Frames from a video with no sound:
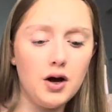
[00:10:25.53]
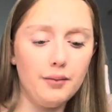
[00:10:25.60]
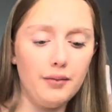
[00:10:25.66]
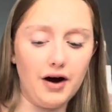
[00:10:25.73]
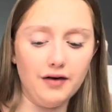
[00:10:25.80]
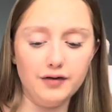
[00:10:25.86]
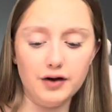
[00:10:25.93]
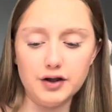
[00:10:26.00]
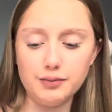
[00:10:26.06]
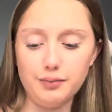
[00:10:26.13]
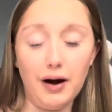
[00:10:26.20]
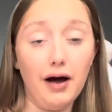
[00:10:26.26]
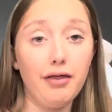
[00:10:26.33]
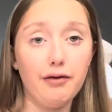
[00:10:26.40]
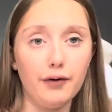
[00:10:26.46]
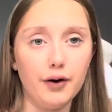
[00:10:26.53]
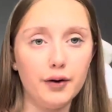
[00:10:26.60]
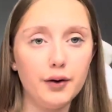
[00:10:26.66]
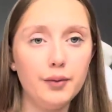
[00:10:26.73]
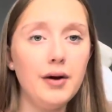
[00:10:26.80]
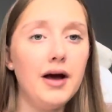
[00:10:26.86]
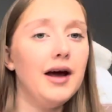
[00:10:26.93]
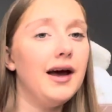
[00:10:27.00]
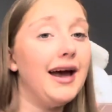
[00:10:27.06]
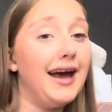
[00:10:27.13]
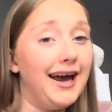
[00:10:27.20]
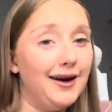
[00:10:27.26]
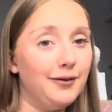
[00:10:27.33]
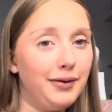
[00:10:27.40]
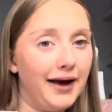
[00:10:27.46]
my first bathrobe
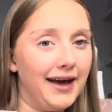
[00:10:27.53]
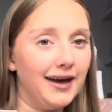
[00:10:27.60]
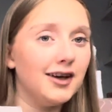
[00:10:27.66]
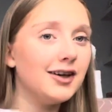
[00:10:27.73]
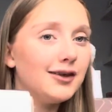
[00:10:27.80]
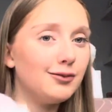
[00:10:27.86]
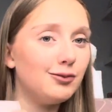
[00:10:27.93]
in pink.